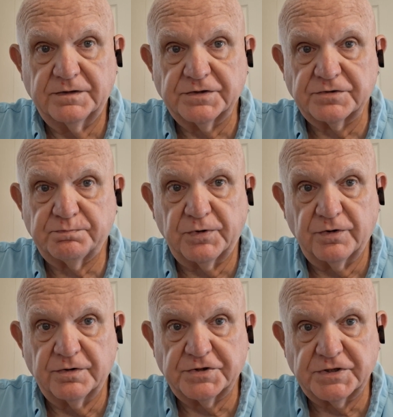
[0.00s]
just
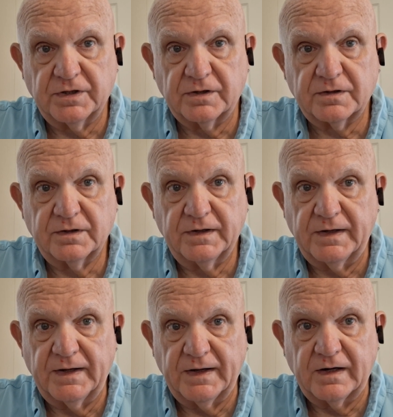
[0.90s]
pure junk,
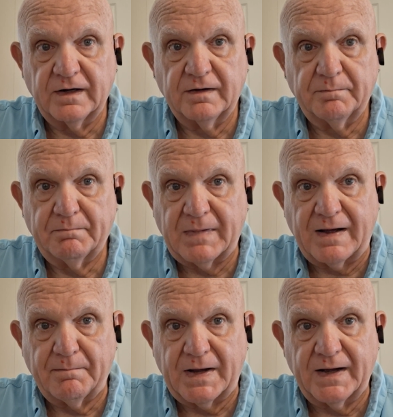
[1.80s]
in my
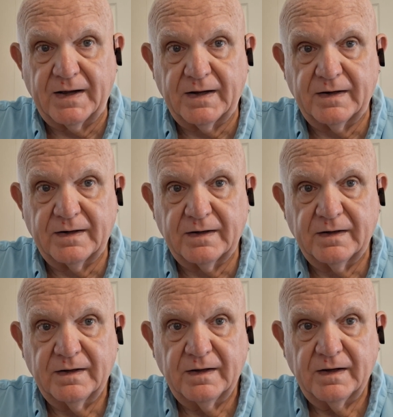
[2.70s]
mind
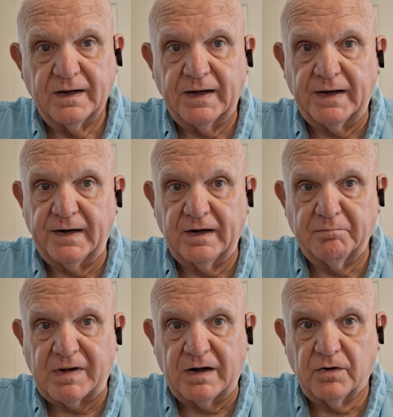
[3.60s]
and in
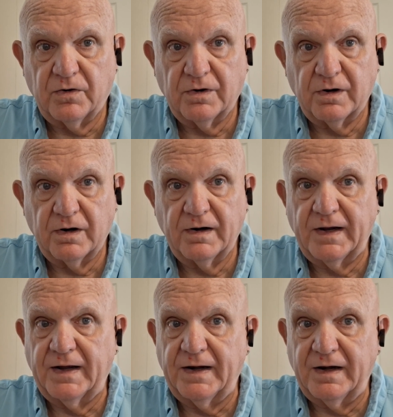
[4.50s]
my heart
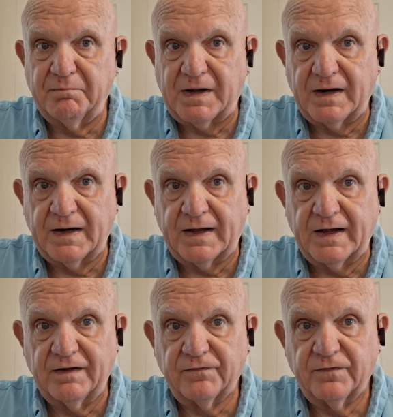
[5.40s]
and in my
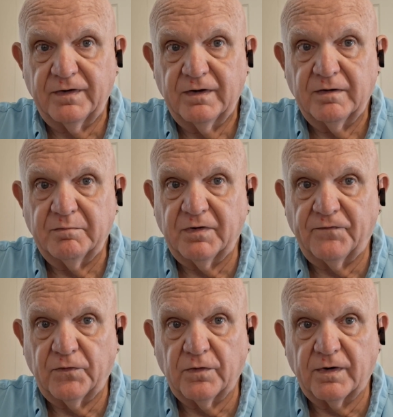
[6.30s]
life
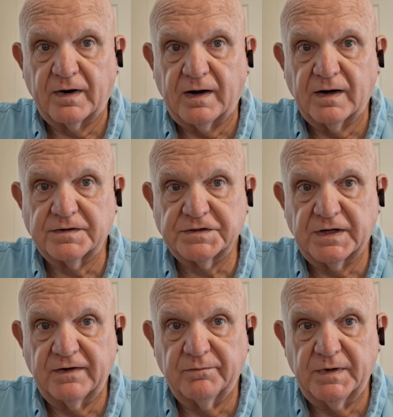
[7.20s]
before God
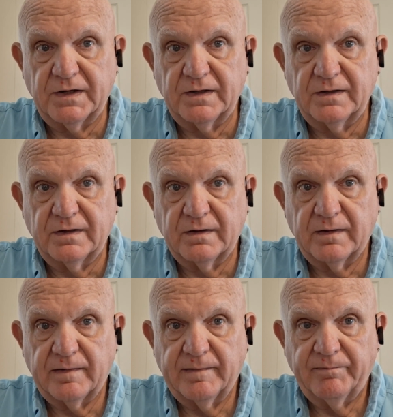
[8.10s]
saved me,
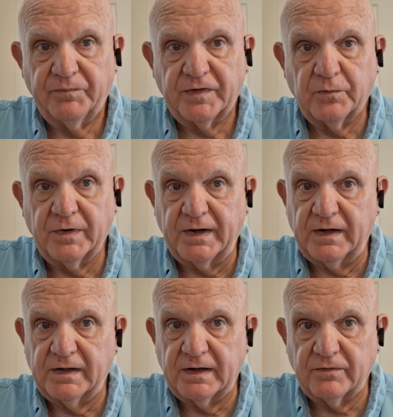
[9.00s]
we need
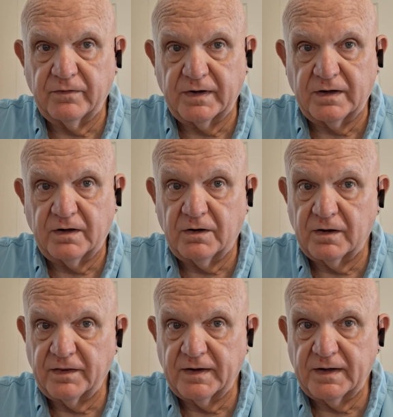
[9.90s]
to get rid of all
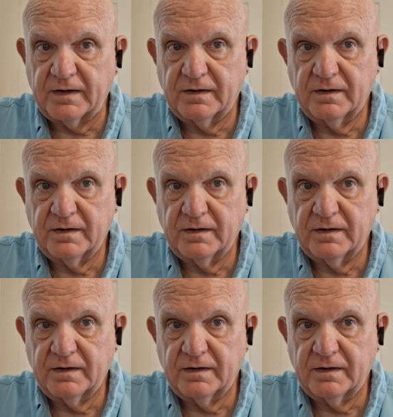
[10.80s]
of that.